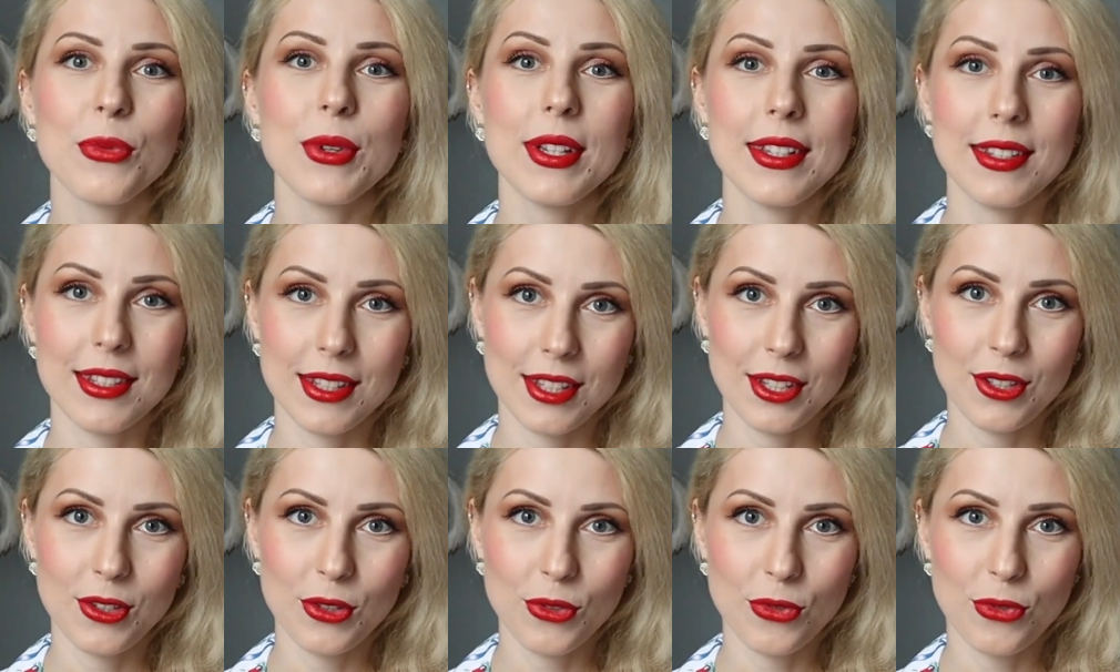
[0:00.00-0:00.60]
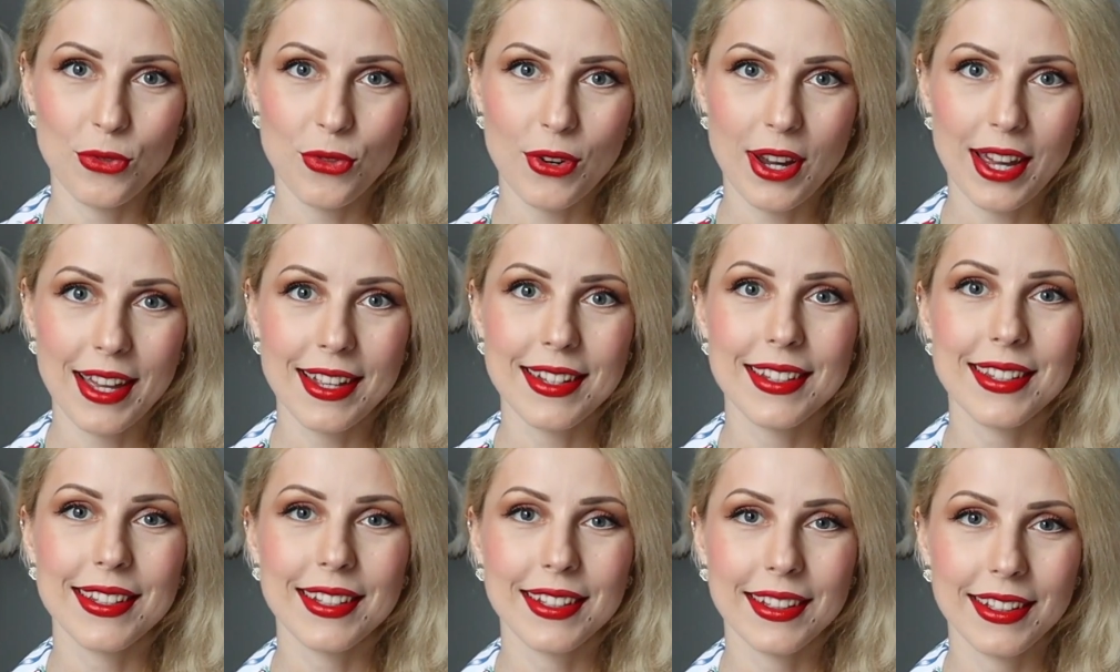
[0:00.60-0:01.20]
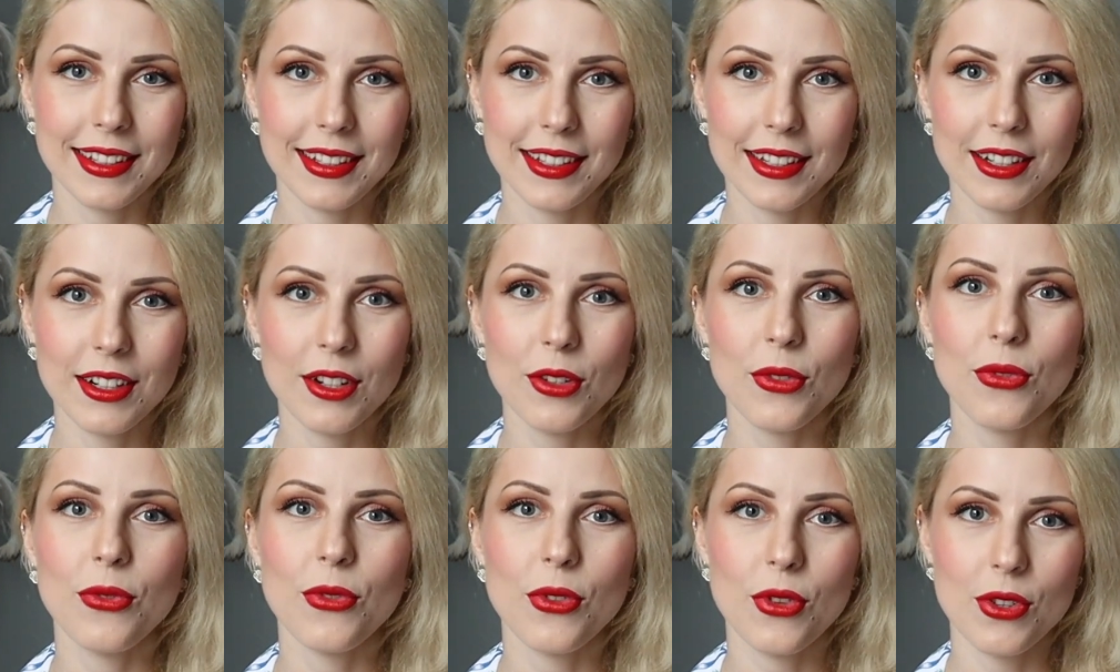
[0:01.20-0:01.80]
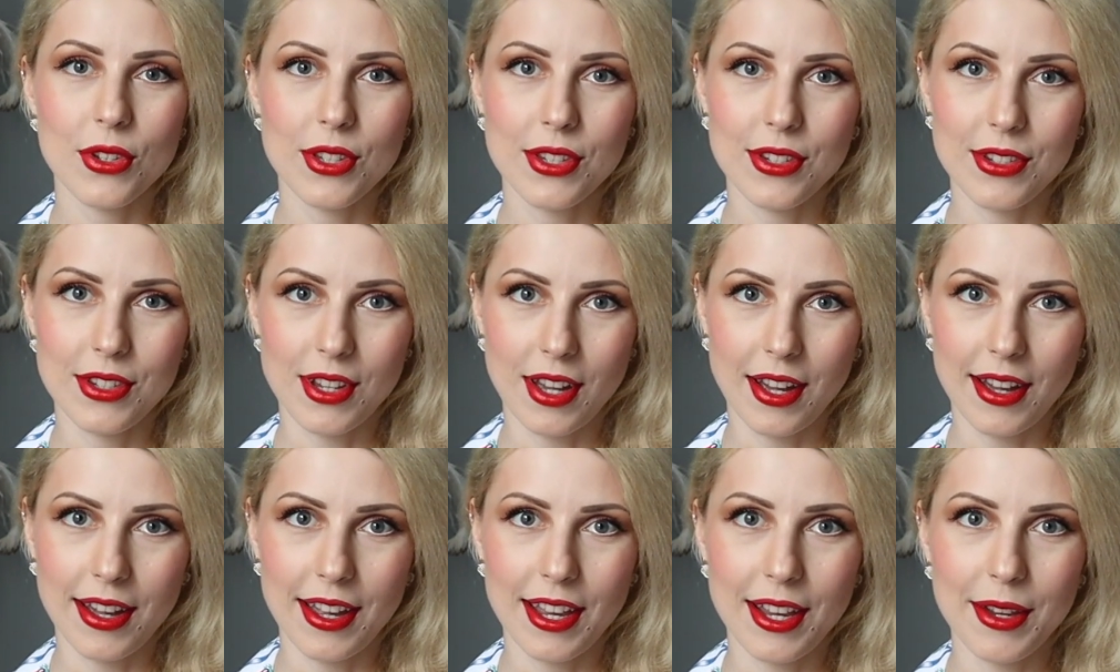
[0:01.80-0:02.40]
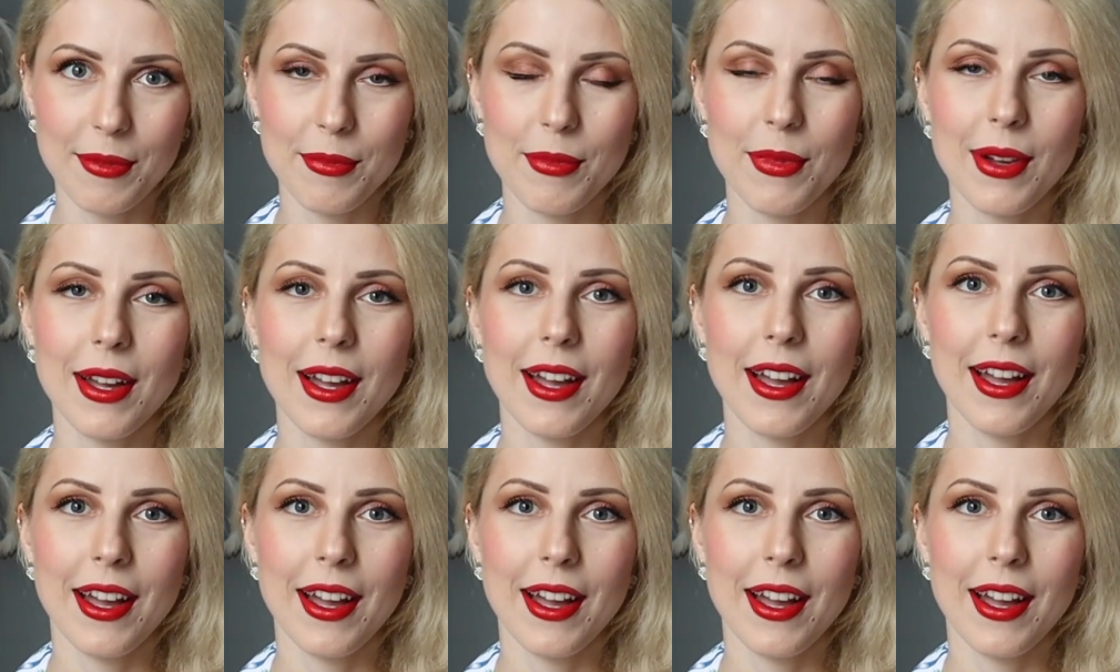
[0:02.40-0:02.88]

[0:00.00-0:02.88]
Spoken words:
with you friends here first time